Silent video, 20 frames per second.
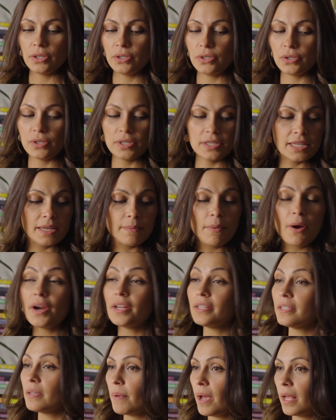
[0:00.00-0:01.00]
To steam
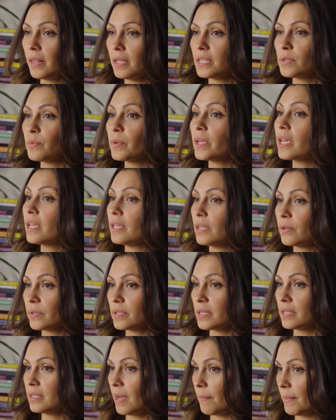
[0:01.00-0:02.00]
our tamales, we can
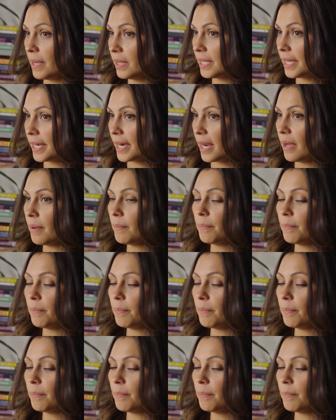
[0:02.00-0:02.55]
use a tamalera,